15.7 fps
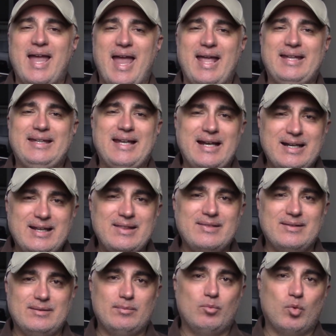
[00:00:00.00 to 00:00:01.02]
and none of
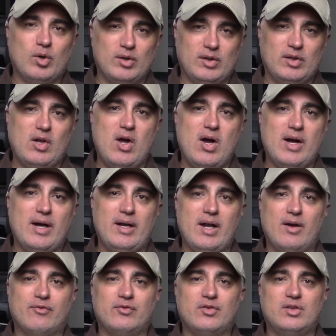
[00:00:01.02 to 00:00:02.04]
them were long
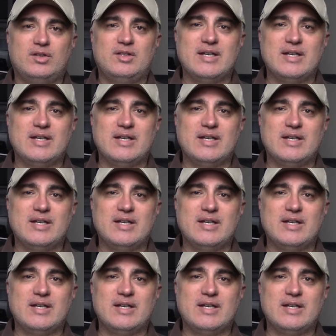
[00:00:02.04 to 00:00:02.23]
enough